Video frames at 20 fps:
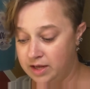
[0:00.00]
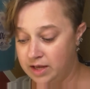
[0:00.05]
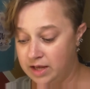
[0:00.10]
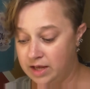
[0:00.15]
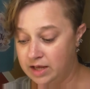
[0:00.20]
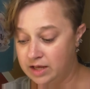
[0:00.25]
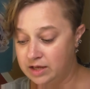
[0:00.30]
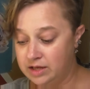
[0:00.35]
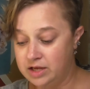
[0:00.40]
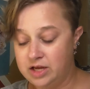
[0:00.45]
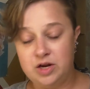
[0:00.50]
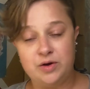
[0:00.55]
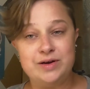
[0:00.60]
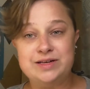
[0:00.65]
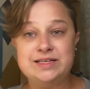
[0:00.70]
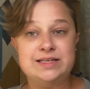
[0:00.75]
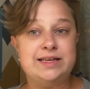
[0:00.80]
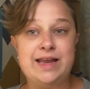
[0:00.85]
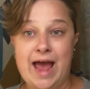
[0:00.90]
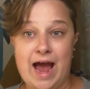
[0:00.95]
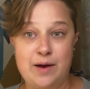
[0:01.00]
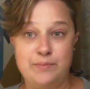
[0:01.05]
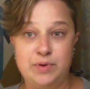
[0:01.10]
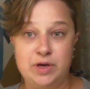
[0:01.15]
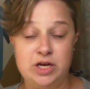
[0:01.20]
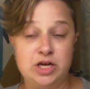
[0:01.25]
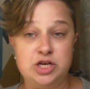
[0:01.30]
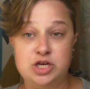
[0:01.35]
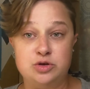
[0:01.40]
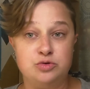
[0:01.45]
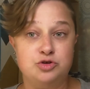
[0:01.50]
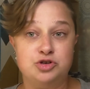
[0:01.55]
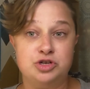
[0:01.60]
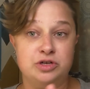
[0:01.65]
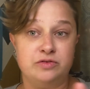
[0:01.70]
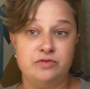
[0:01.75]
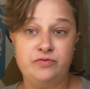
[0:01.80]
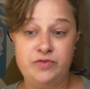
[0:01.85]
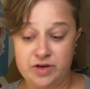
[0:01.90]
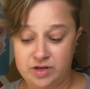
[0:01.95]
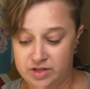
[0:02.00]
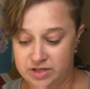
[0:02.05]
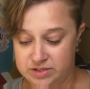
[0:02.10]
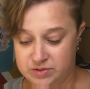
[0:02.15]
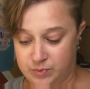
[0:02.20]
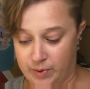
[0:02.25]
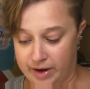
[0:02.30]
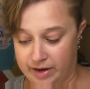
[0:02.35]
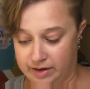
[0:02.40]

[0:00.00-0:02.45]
It didn't happen and you shouldn't feel this way.